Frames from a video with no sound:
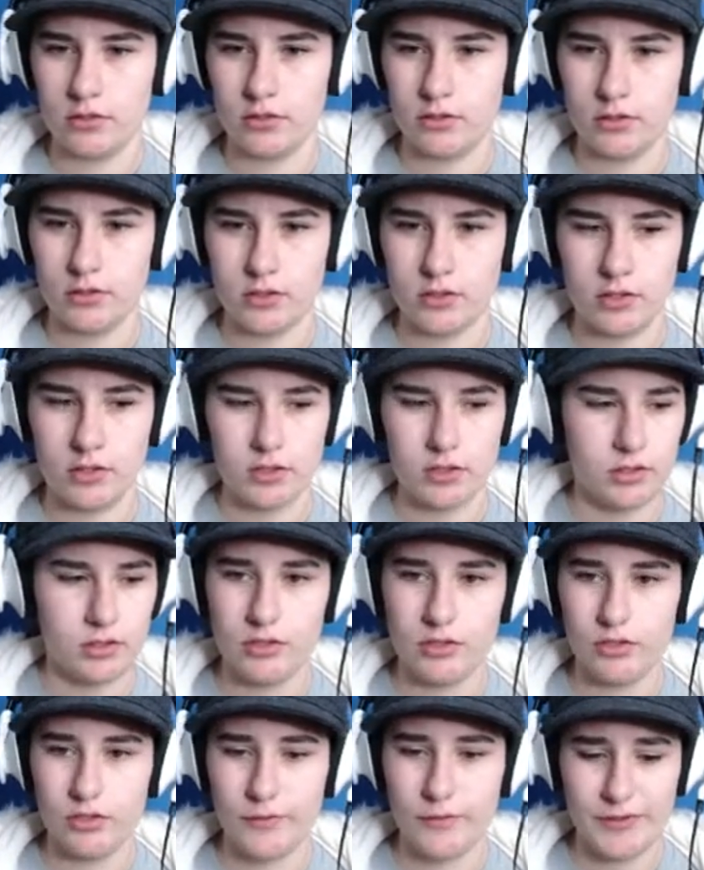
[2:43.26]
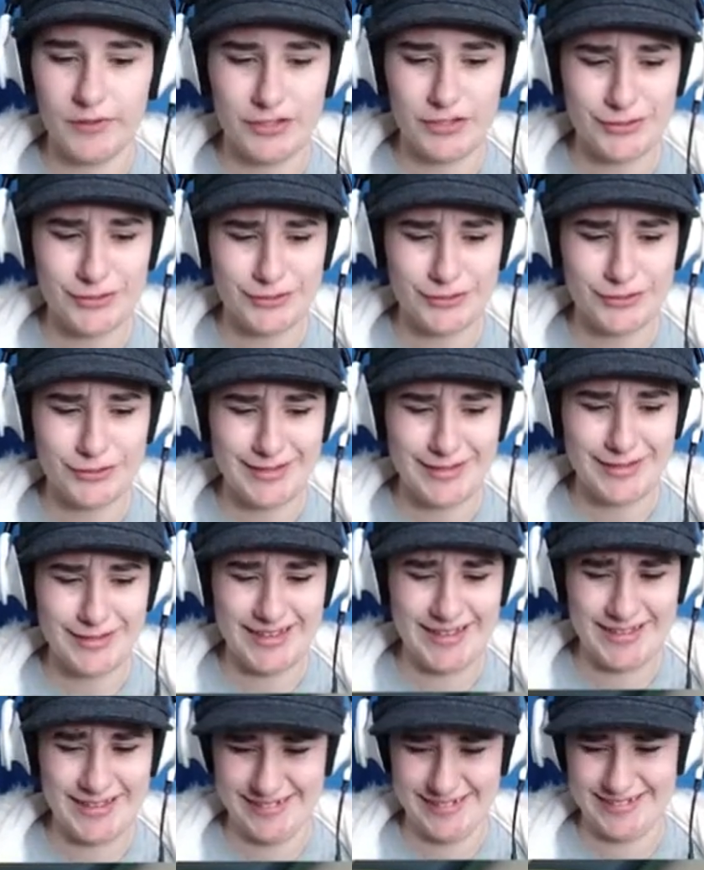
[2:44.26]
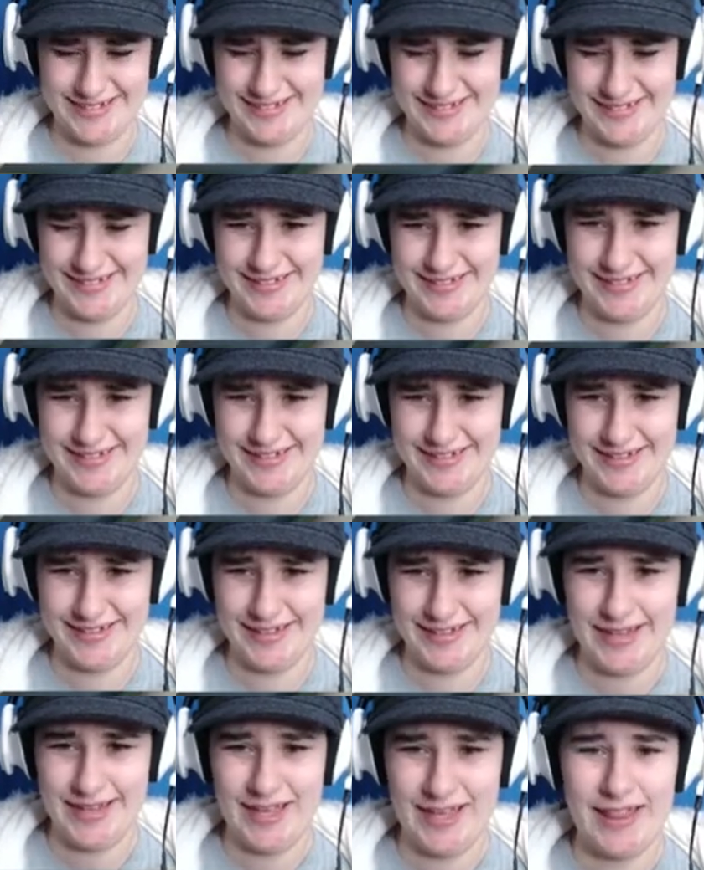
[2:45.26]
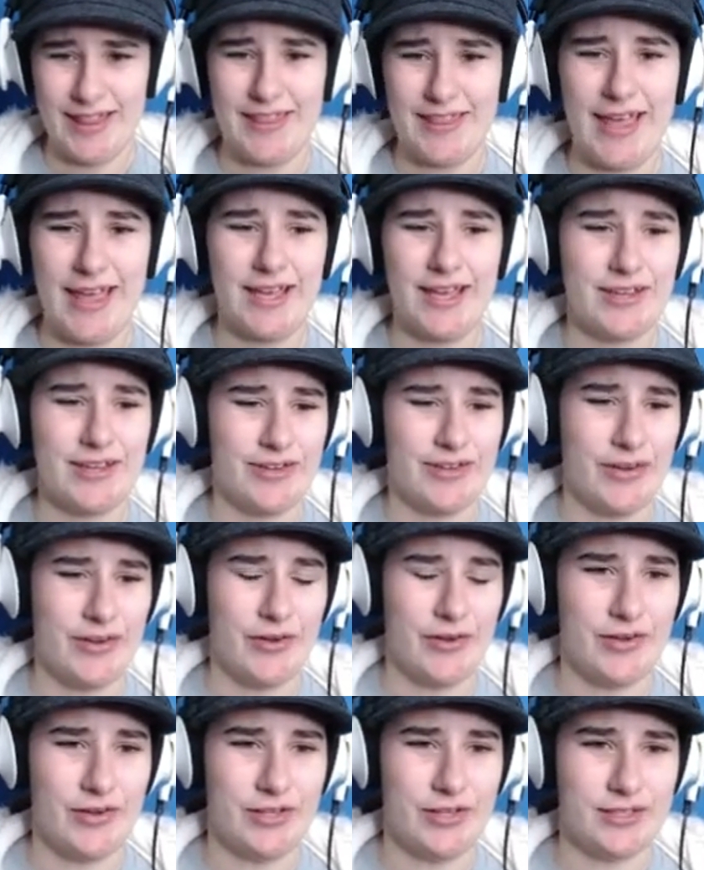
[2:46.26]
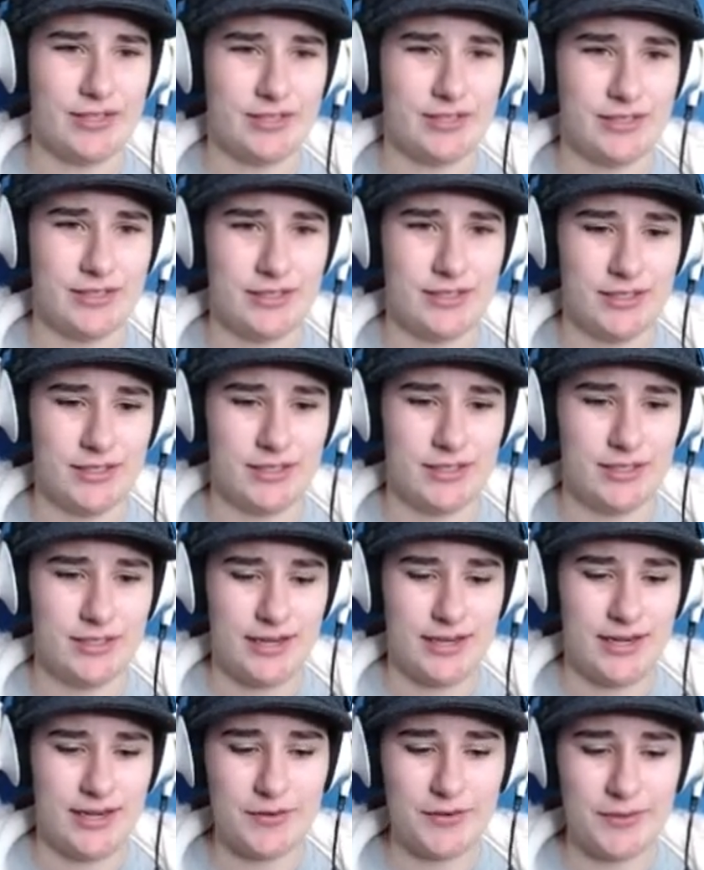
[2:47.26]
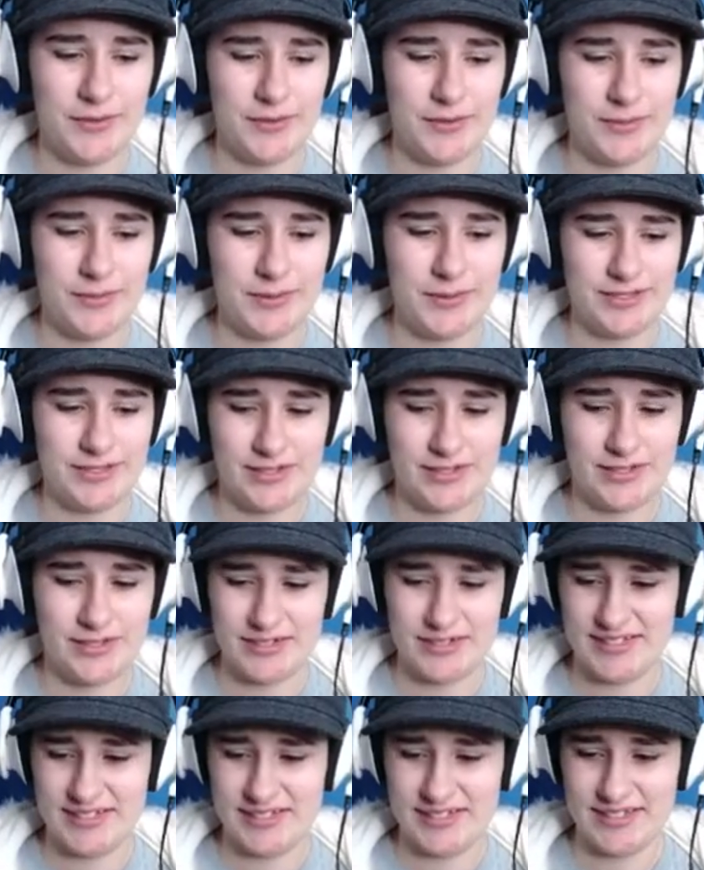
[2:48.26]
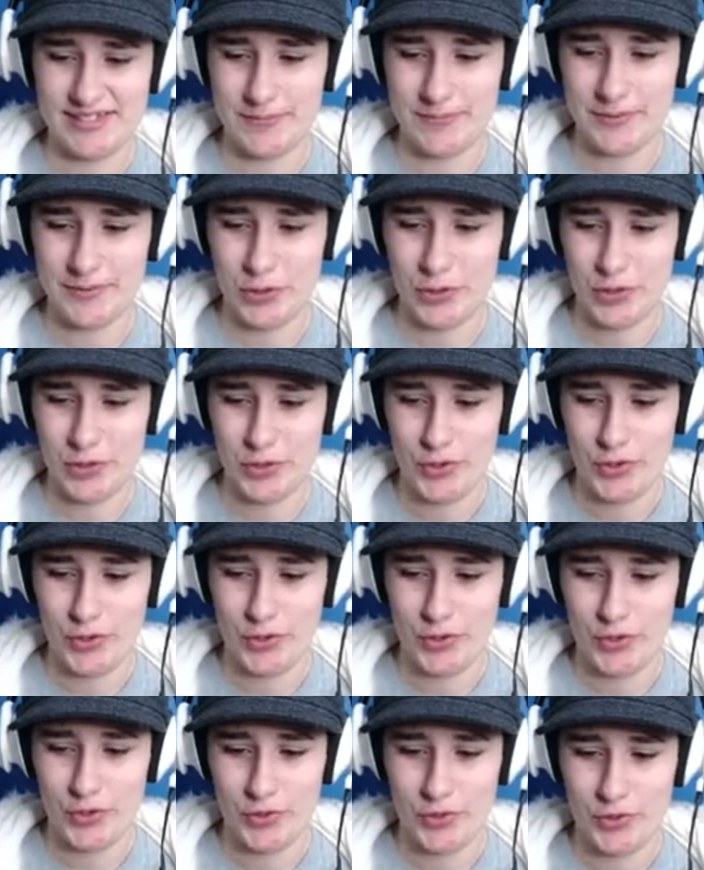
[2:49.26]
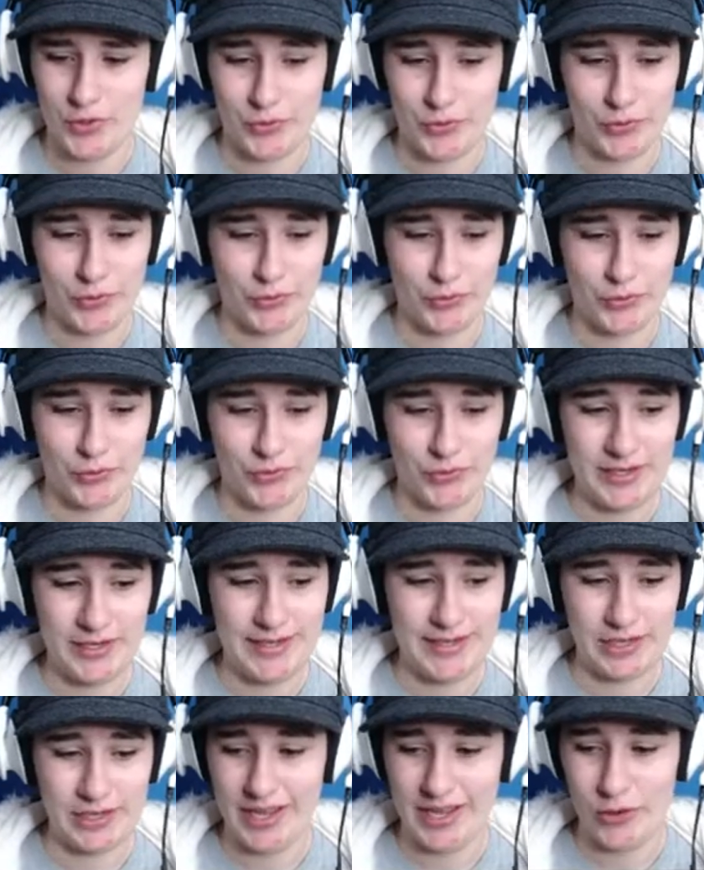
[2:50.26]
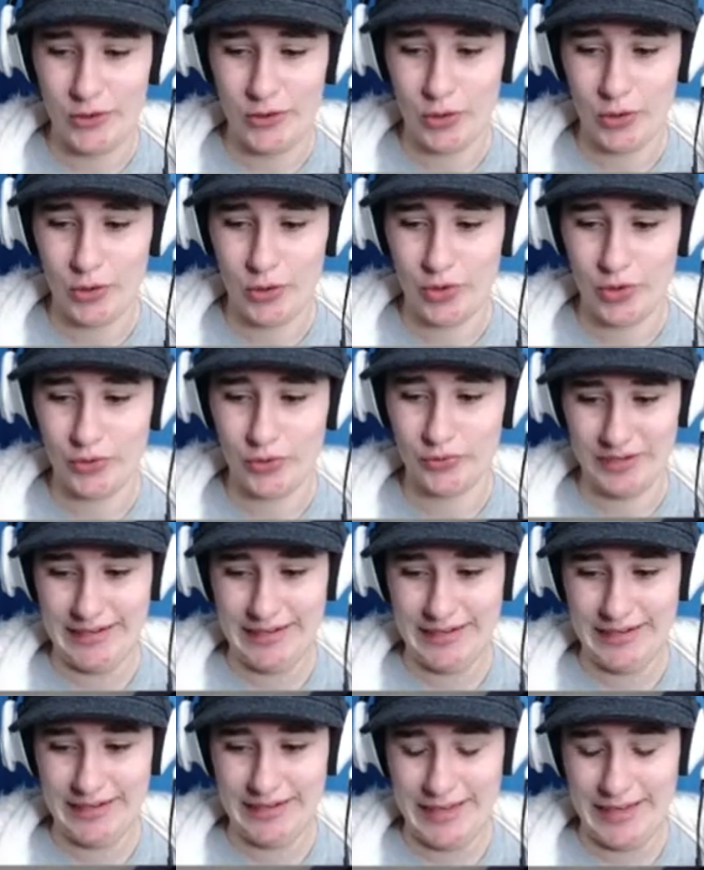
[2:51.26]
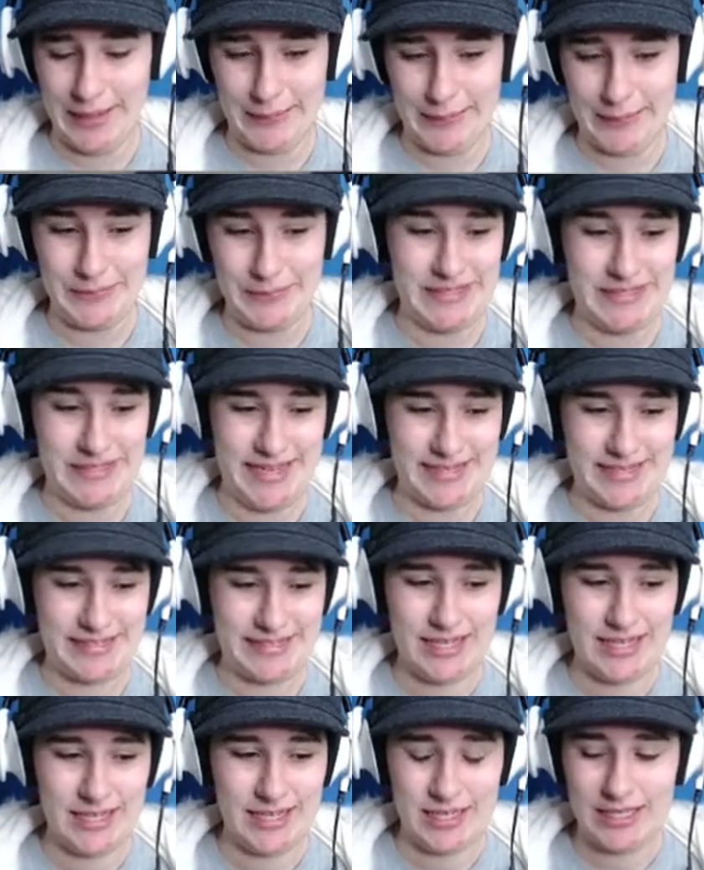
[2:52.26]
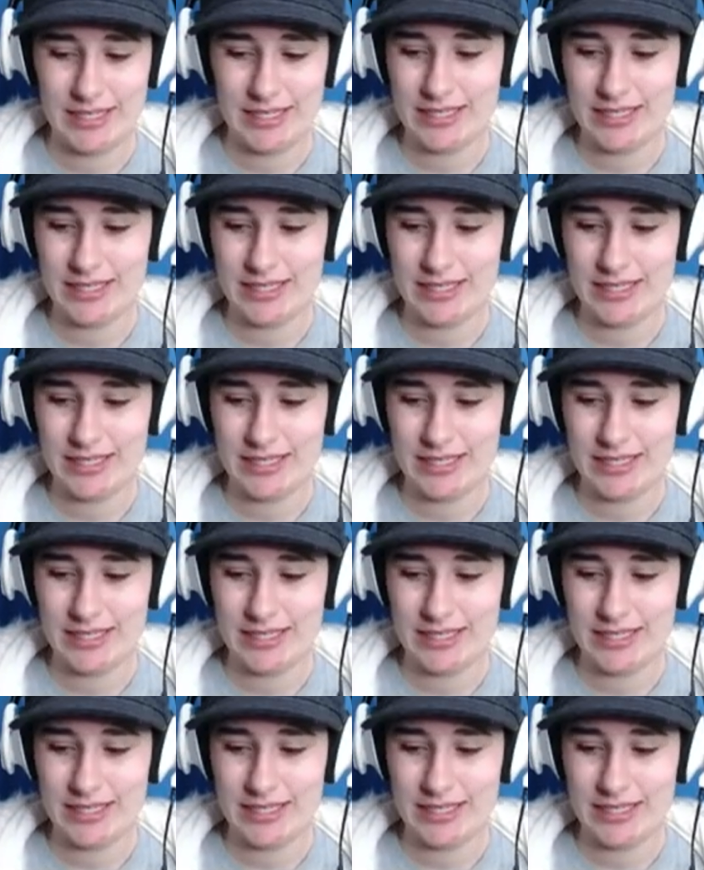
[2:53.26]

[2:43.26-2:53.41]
Can you finish cooking? Thank God. And everyone's gone to sleep. Really hungry or really upset. Yep.